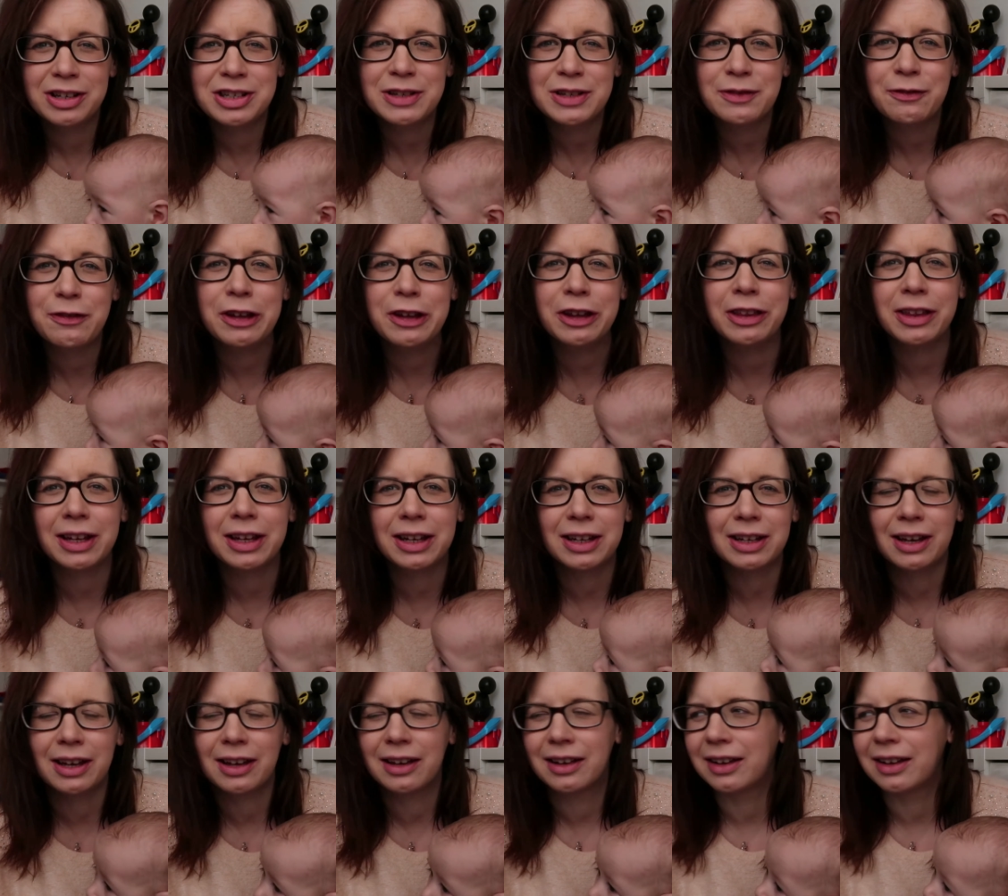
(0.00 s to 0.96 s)
I just feel
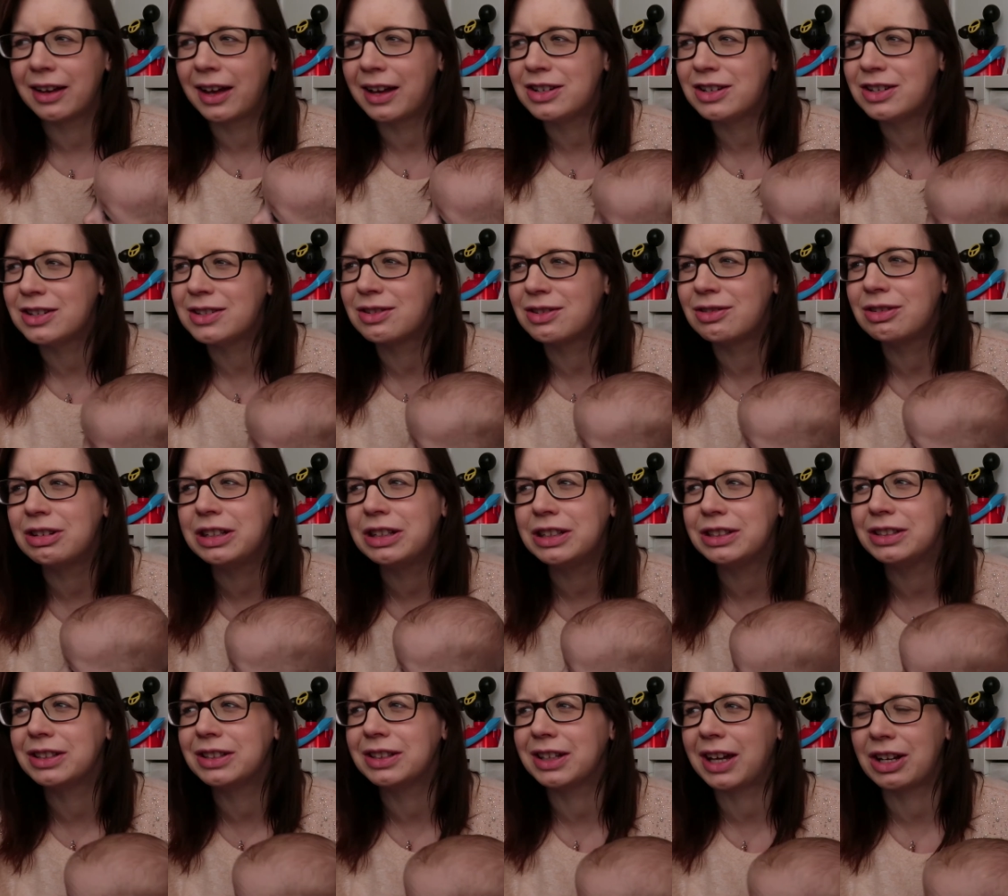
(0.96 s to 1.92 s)
like I just
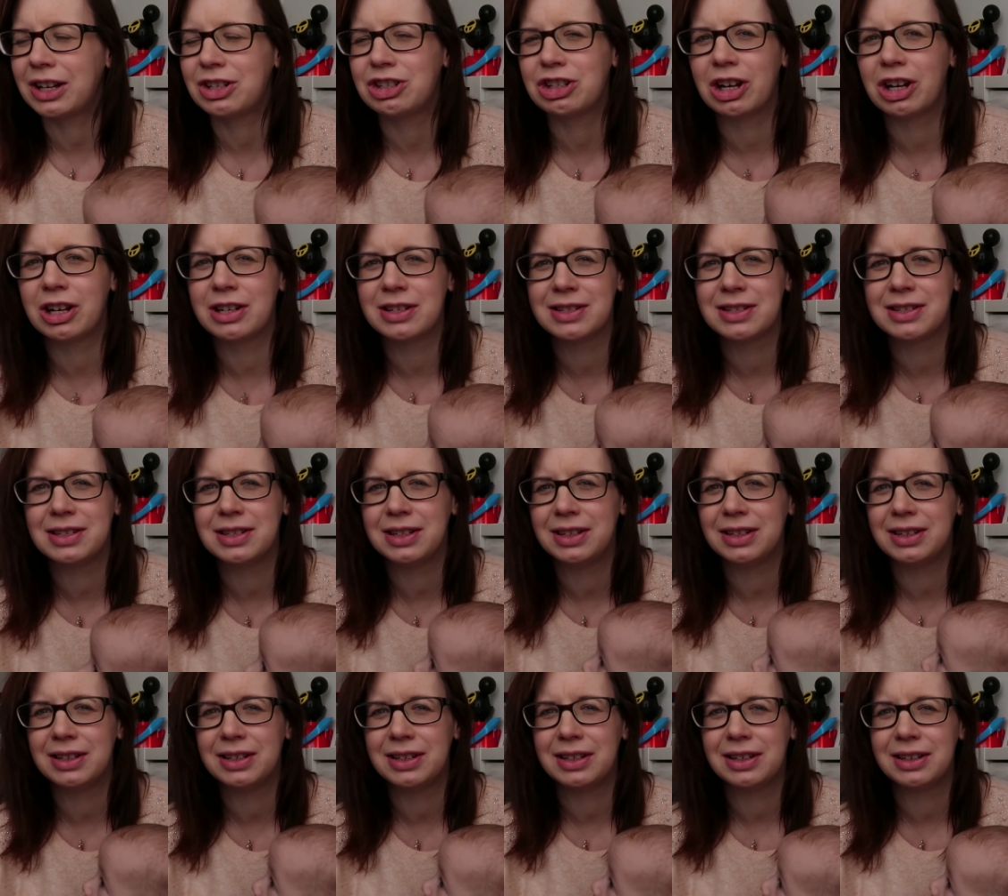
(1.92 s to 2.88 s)
really didn't get a chance
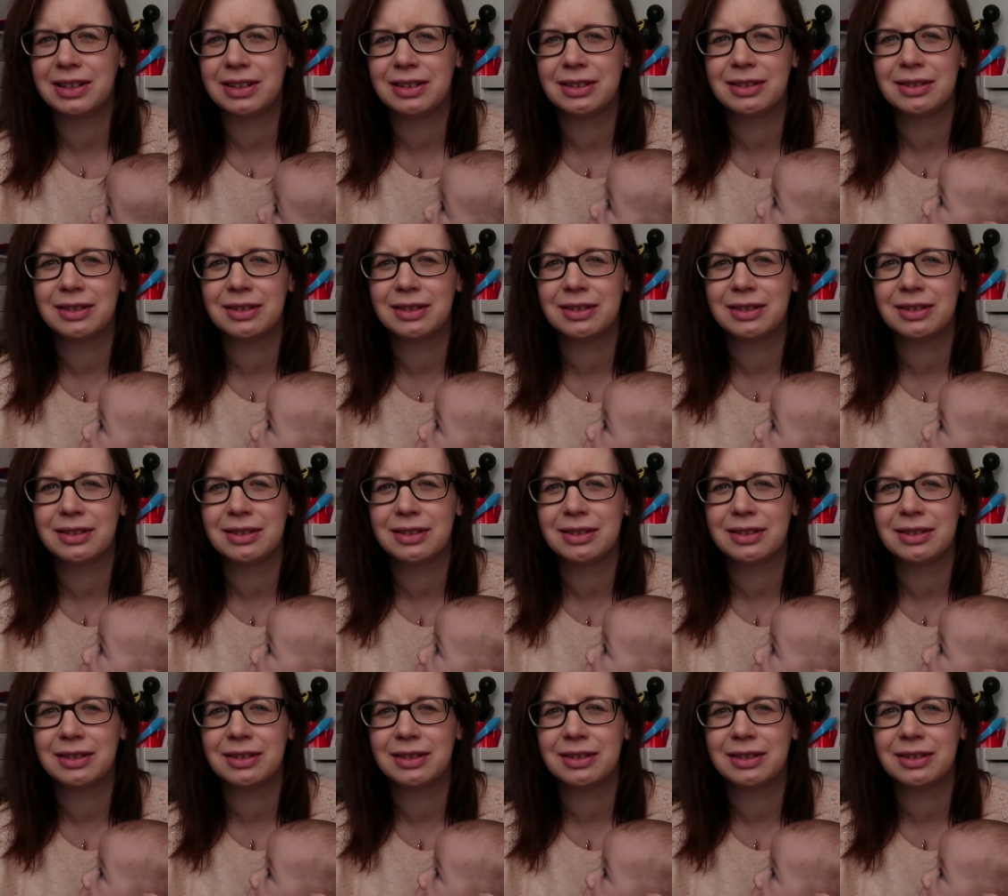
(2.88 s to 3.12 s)
to